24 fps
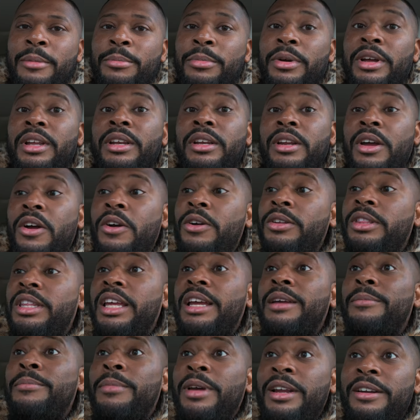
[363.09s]
But the whole
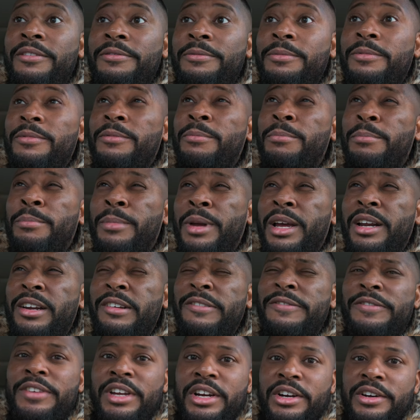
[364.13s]
thing, Meta
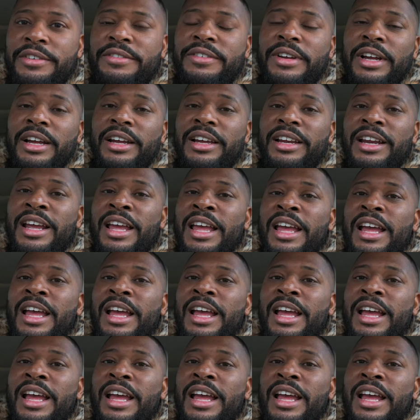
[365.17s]
Verified.